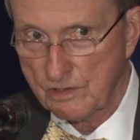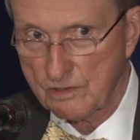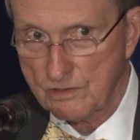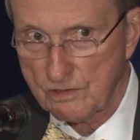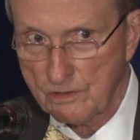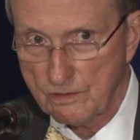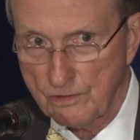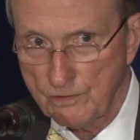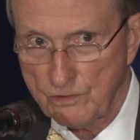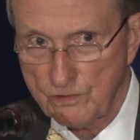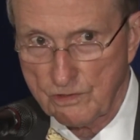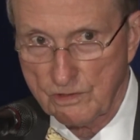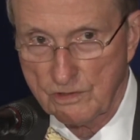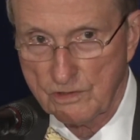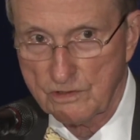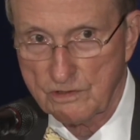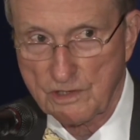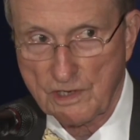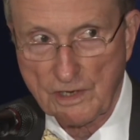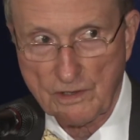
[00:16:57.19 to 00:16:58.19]
and
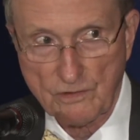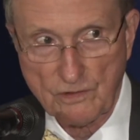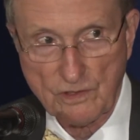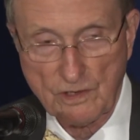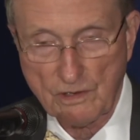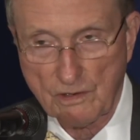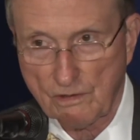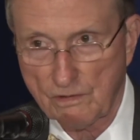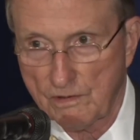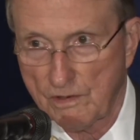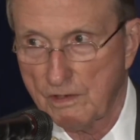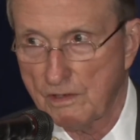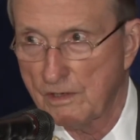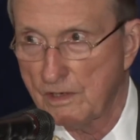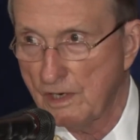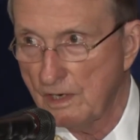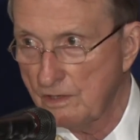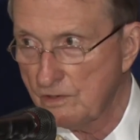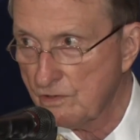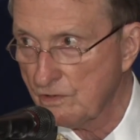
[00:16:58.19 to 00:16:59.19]
solutions out there in
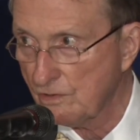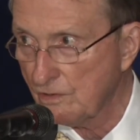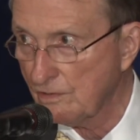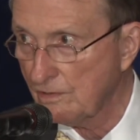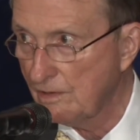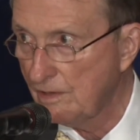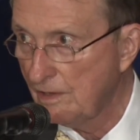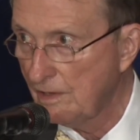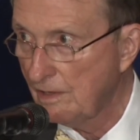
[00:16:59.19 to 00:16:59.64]
nature